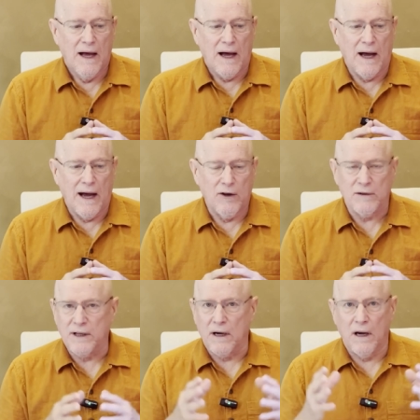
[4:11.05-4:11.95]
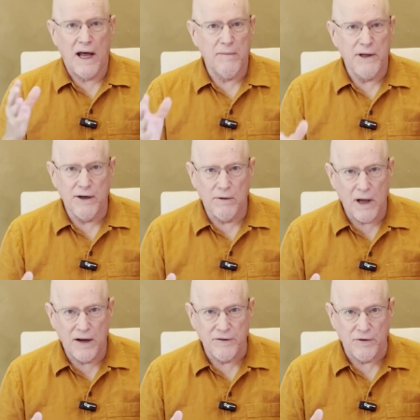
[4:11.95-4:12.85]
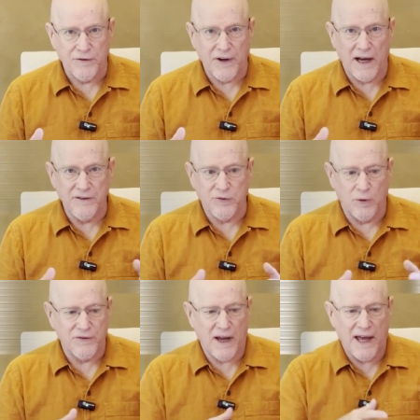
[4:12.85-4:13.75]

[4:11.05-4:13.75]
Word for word: I looked at a lot of meteorological sites once I